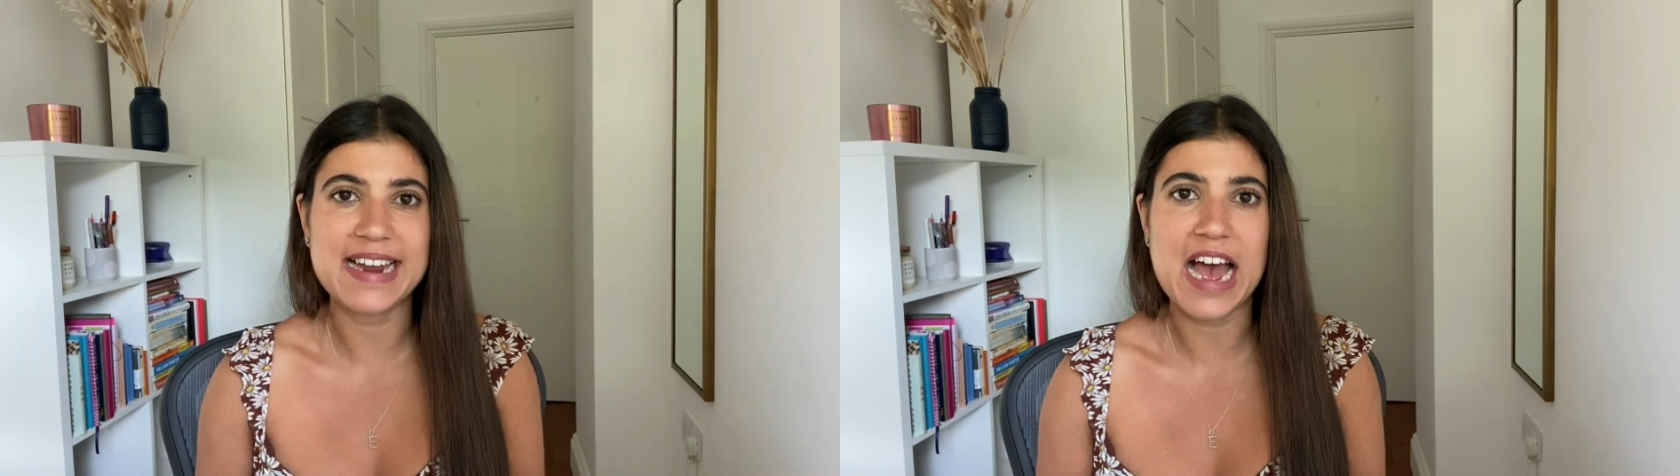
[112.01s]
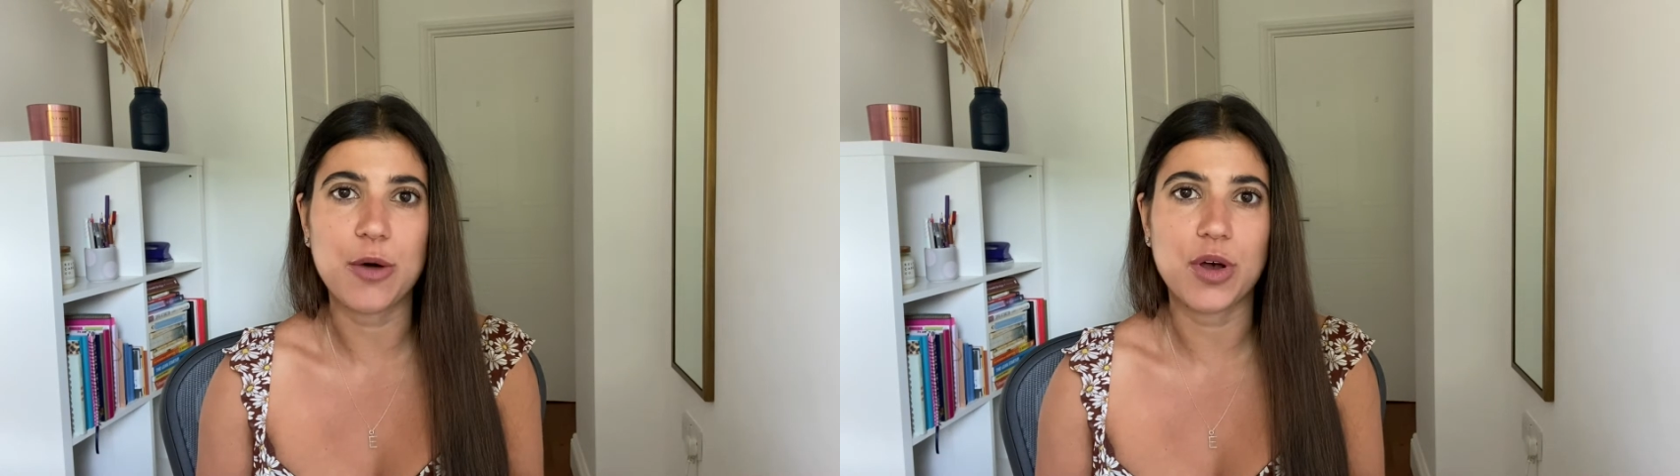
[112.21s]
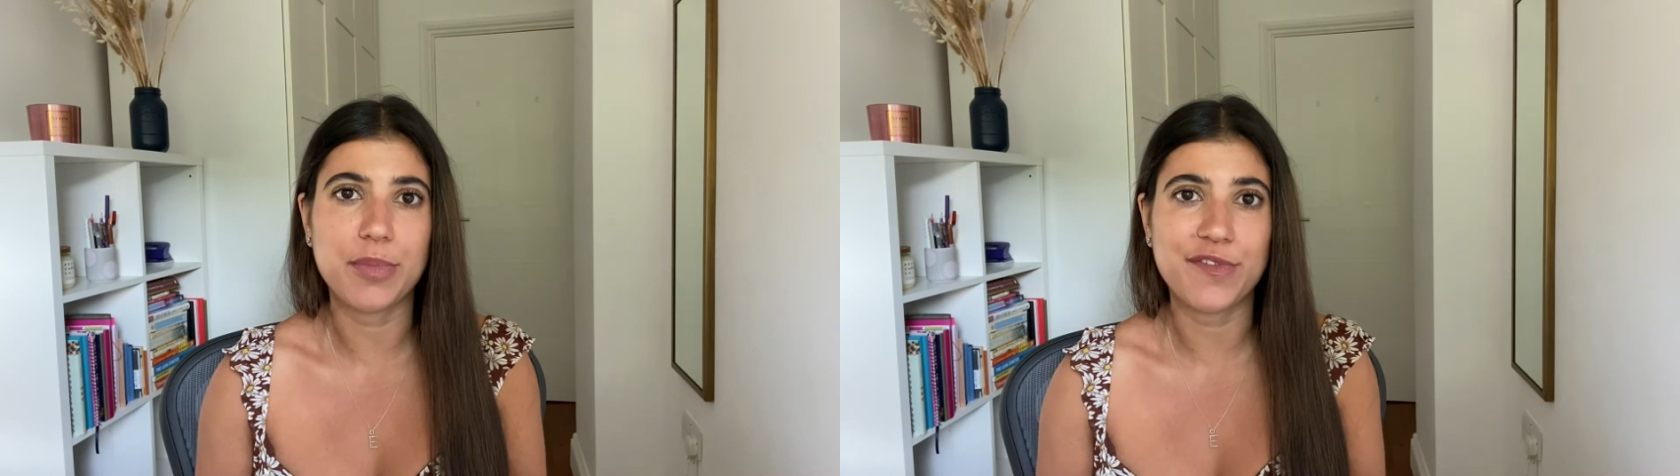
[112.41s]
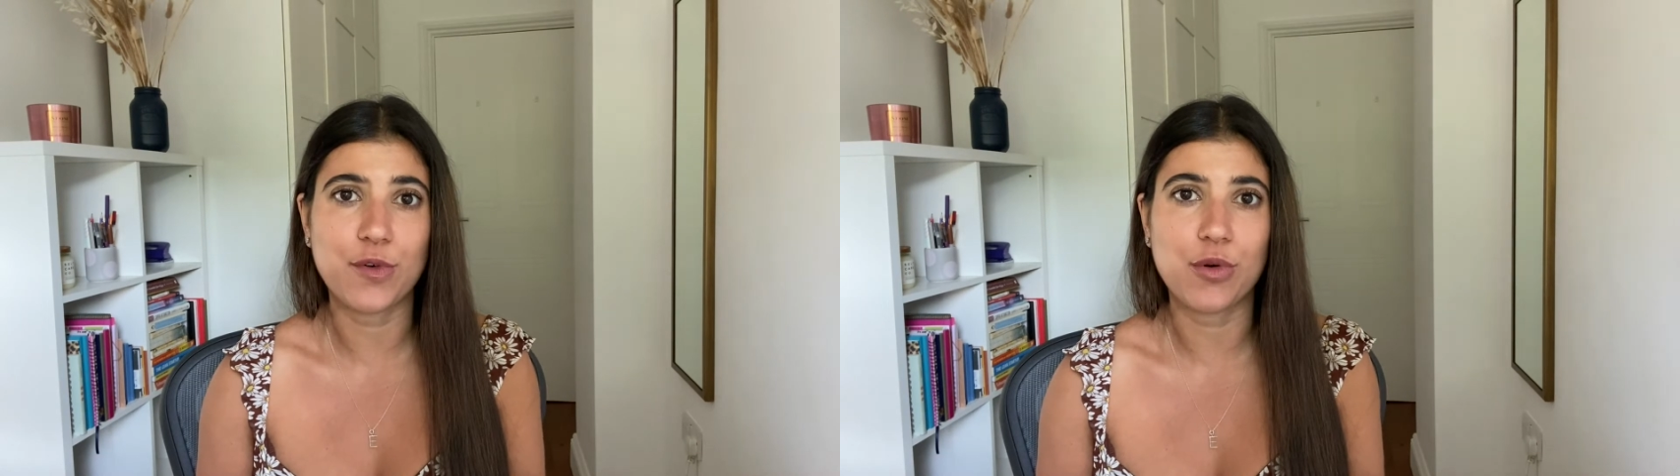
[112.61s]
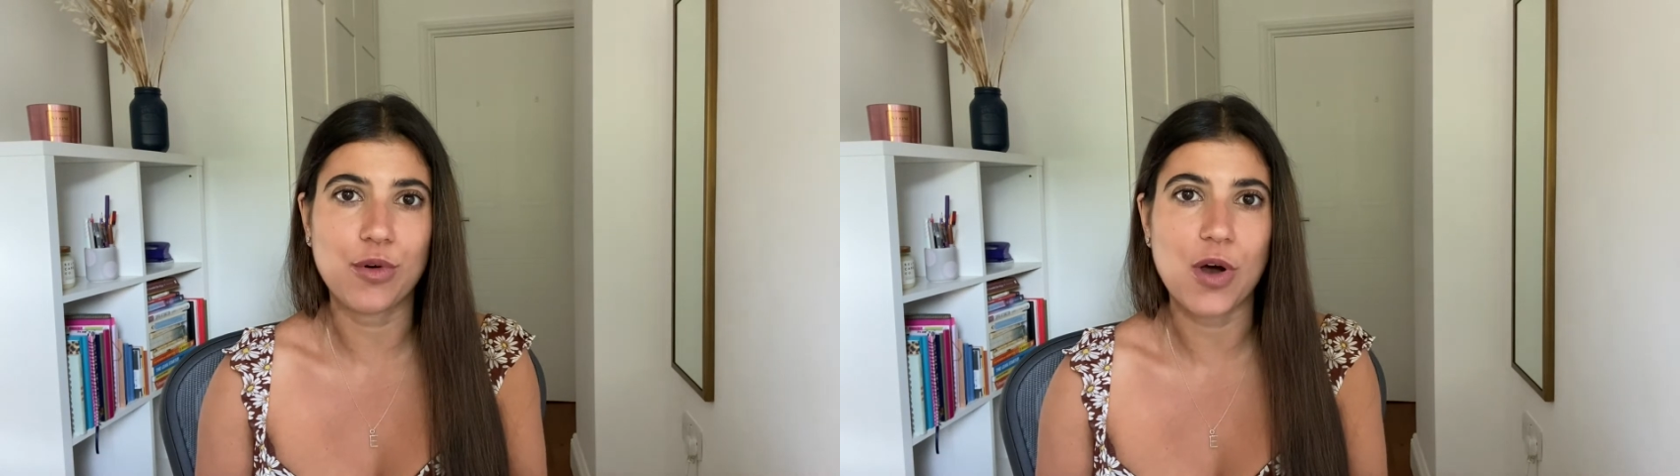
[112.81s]
hour
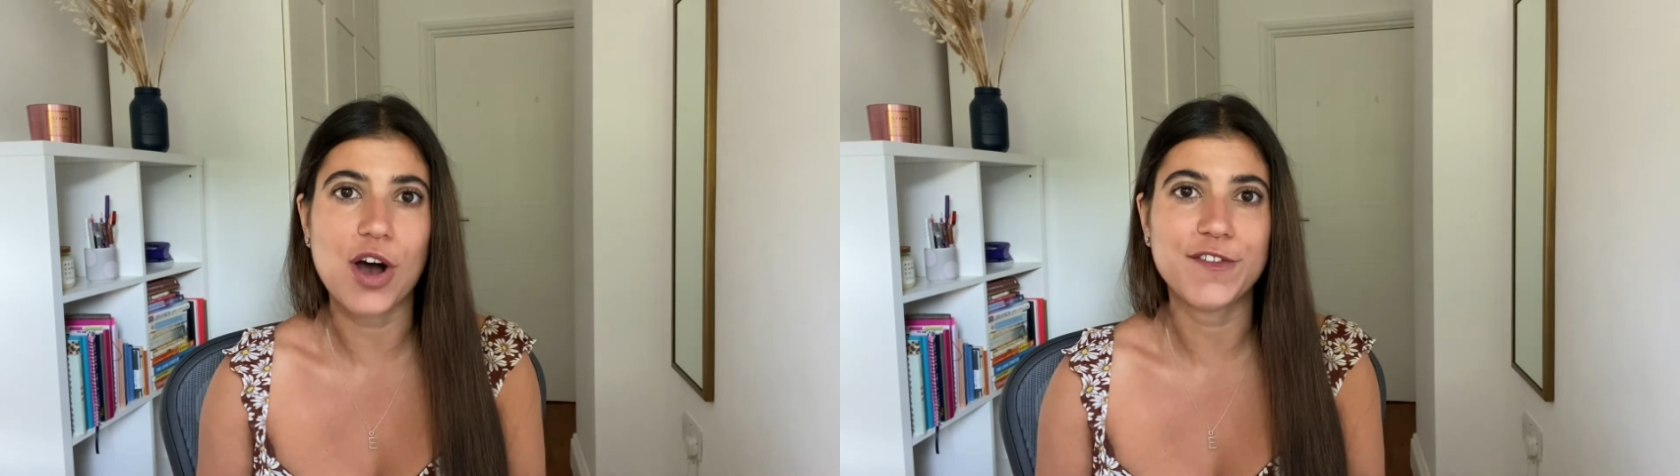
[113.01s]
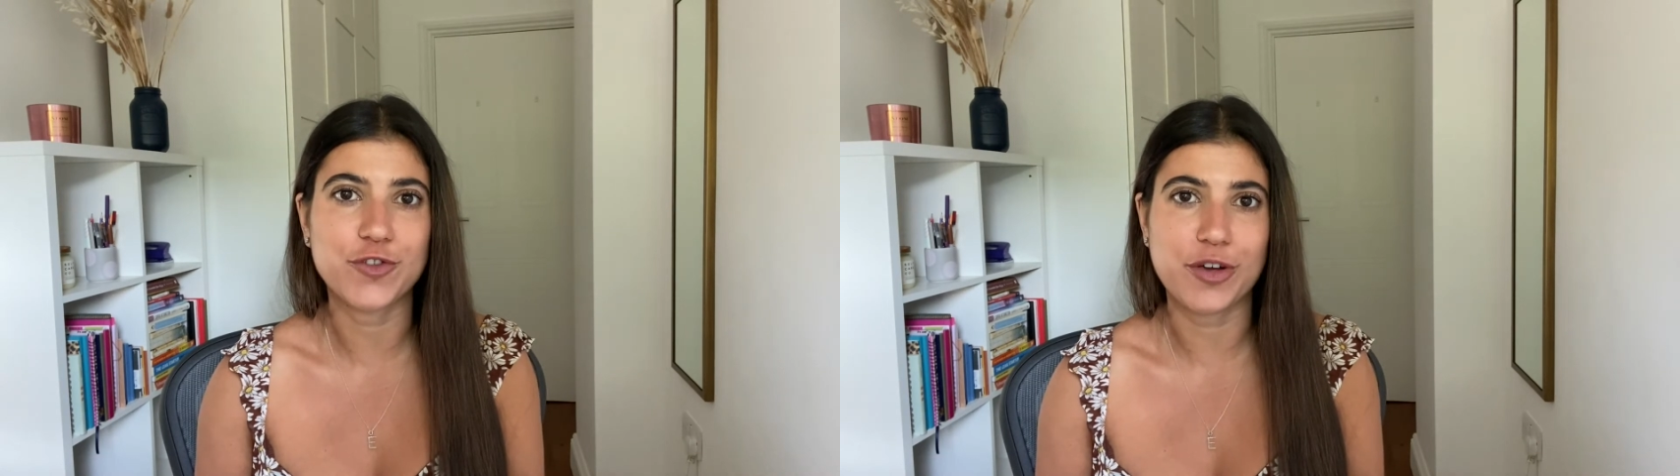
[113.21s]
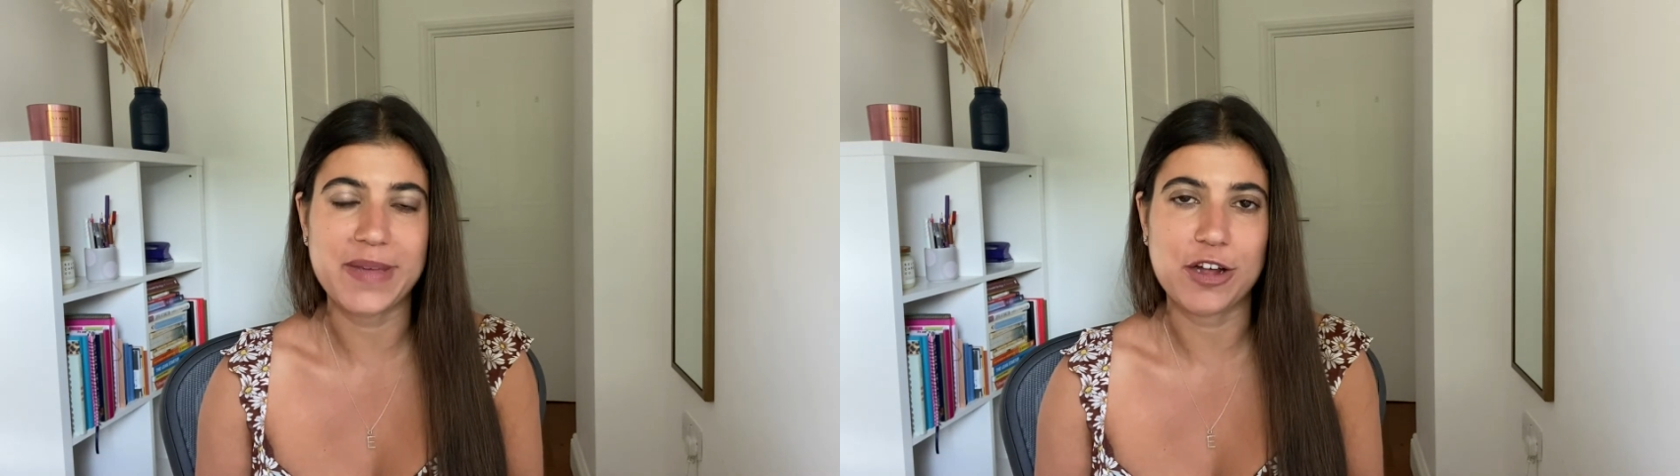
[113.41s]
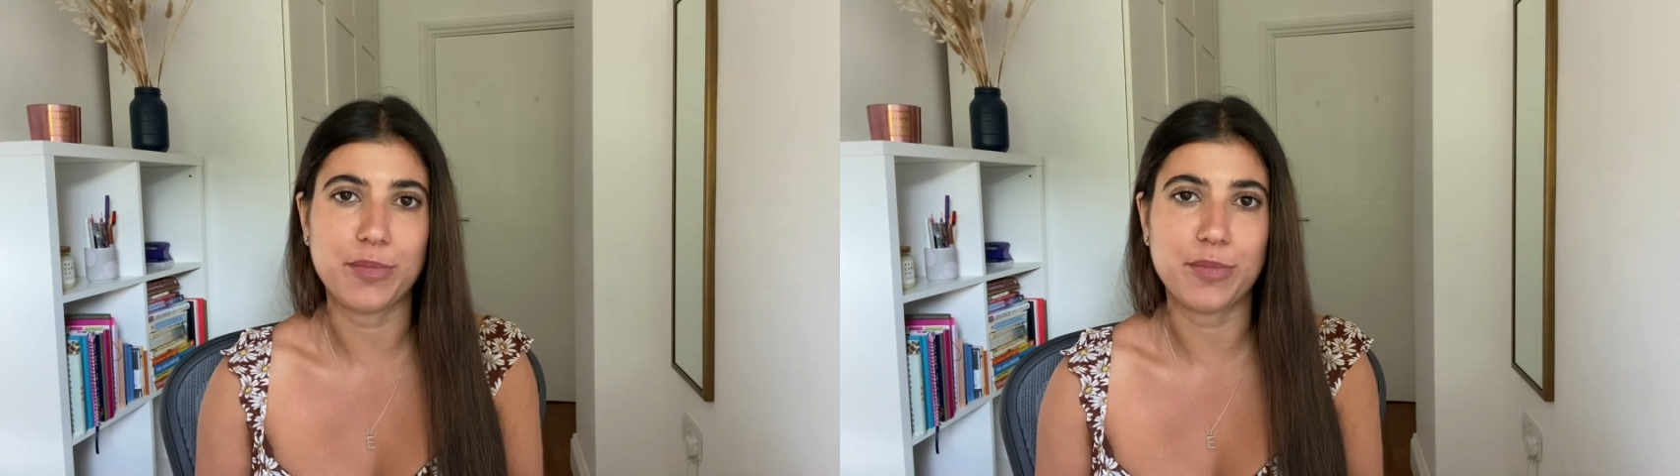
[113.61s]
before or after a meal